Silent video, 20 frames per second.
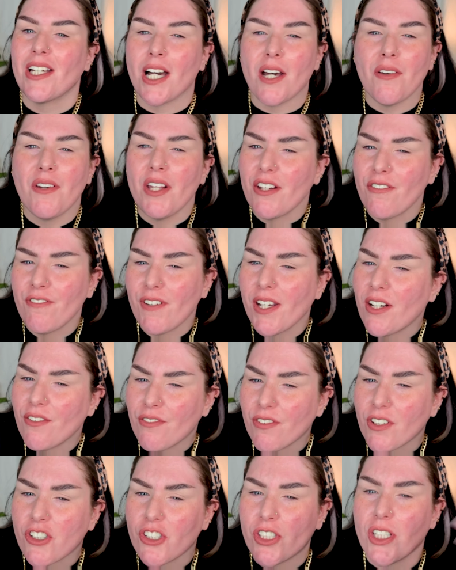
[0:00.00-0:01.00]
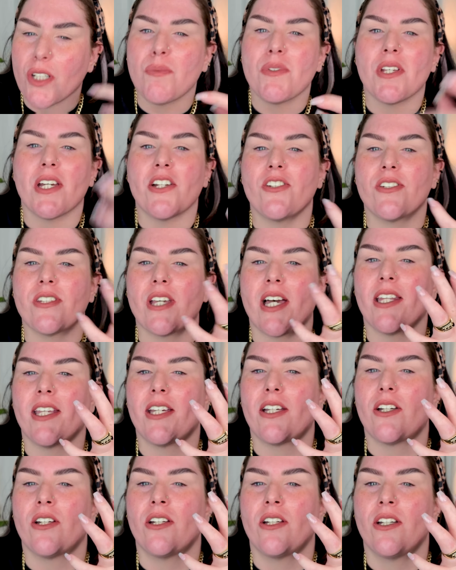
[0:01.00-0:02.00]
I'm not a fan of French tips. I just I
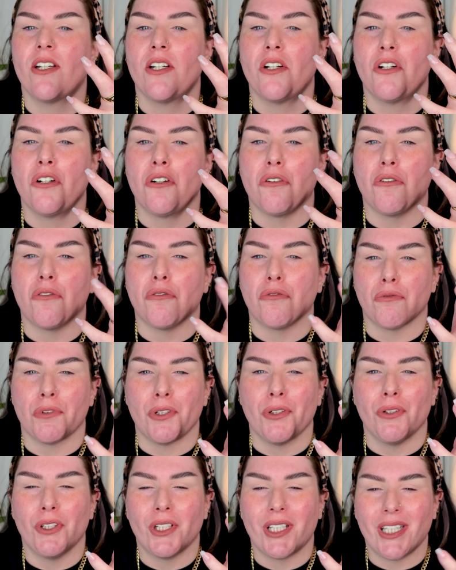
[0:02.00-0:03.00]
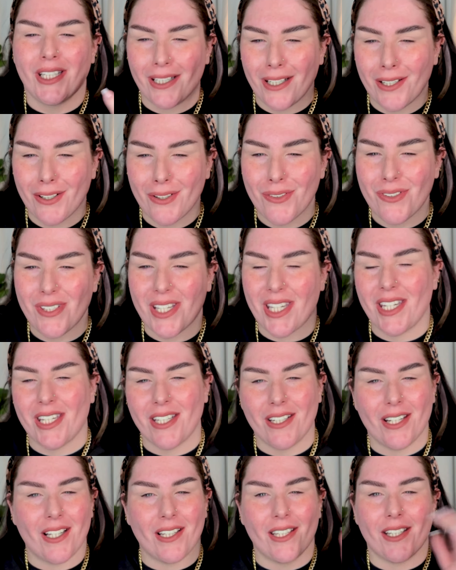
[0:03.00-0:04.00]
like real looking nails,
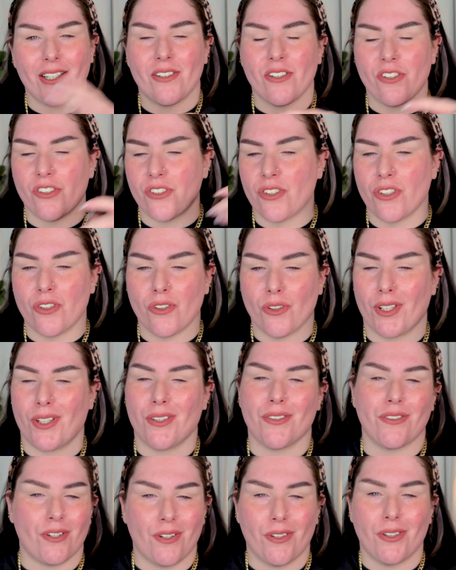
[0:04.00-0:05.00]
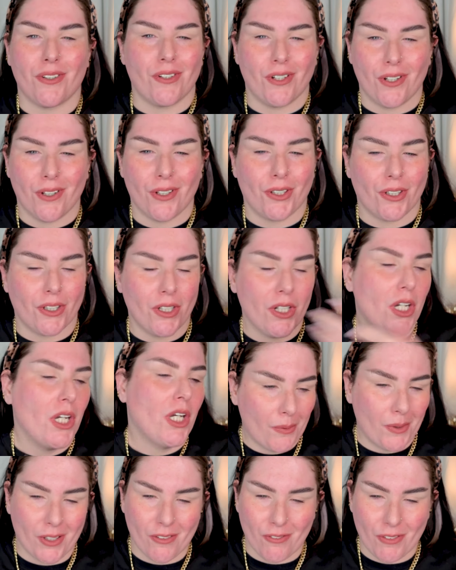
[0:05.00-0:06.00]
and I like to just do like a solid color
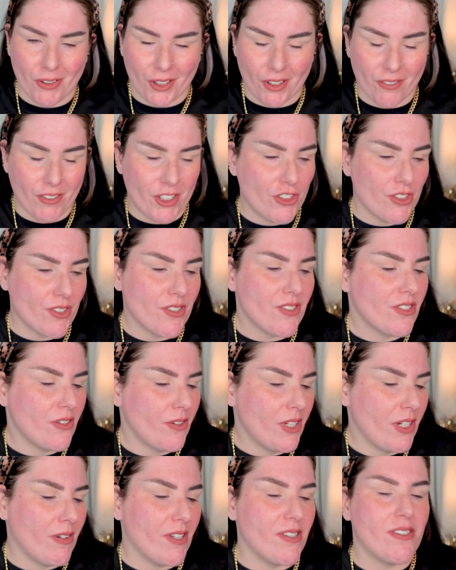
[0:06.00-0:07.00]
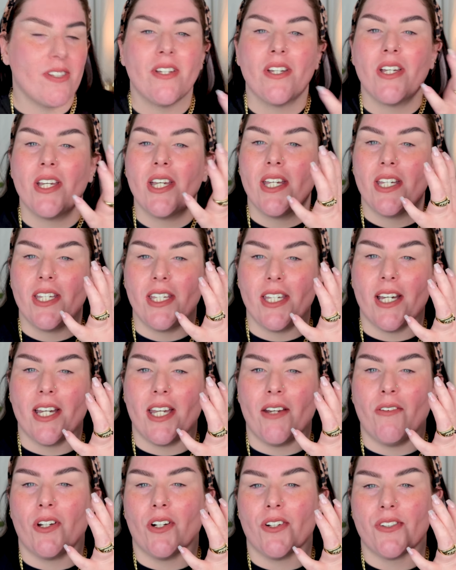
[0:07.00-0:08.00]
when I'm feeling adventurous. So anyways, yeah,
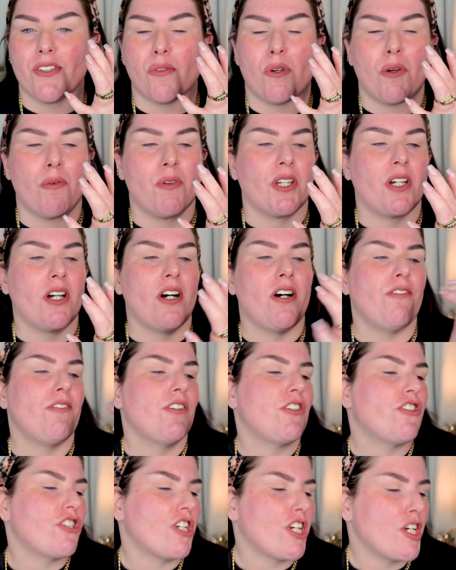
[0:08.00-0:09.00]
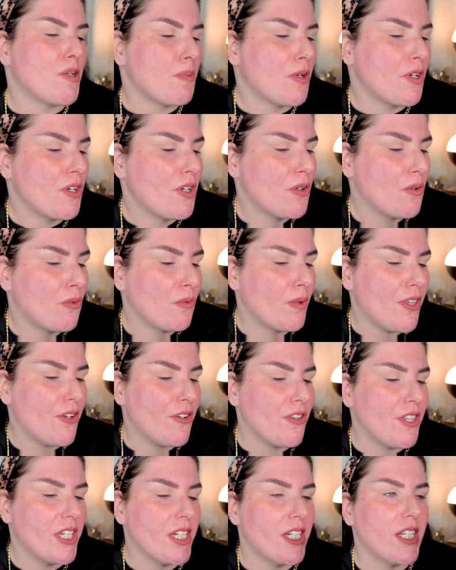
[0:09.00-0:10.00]
and we also went with a coffin shape
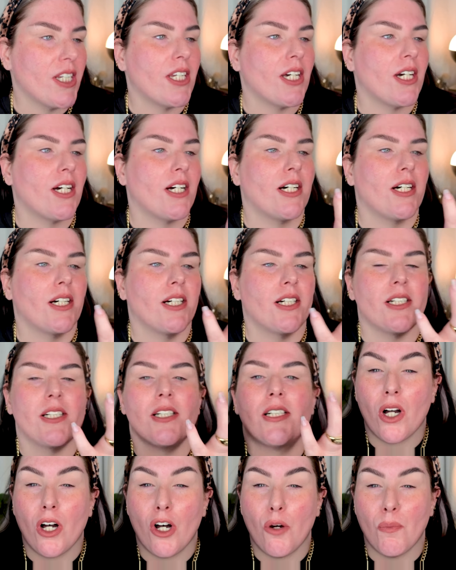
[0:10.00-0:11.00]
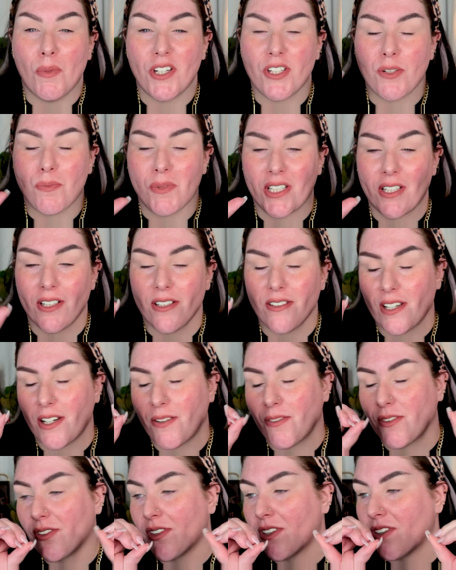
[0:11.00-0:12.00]
rather than uh, almond because I
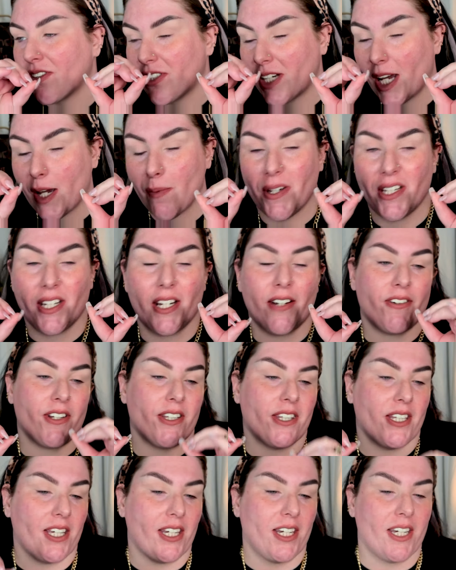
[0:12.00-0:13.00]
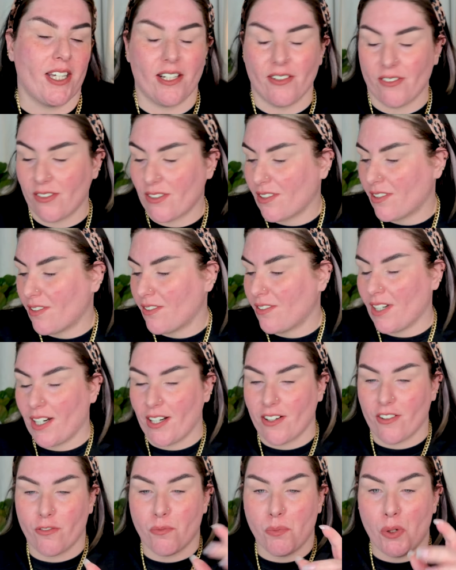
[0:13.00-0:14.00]
was stabbing everything and I was
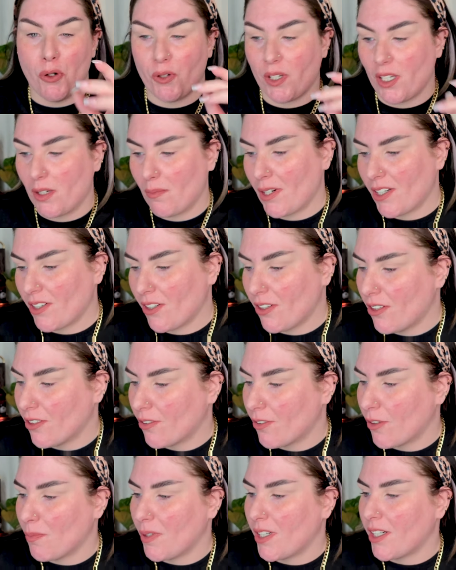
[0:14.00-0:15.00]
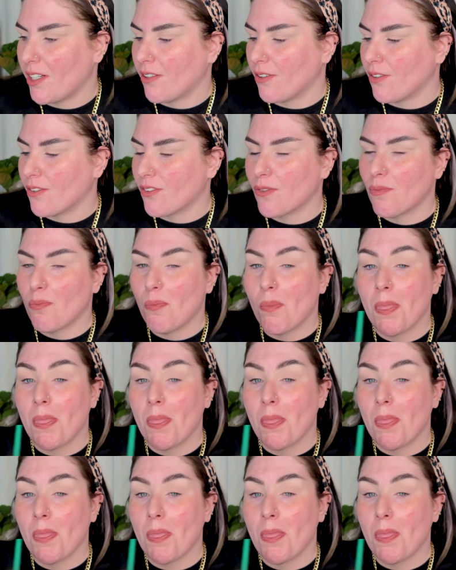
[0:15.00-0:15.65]
tired of poking my dog with my nails.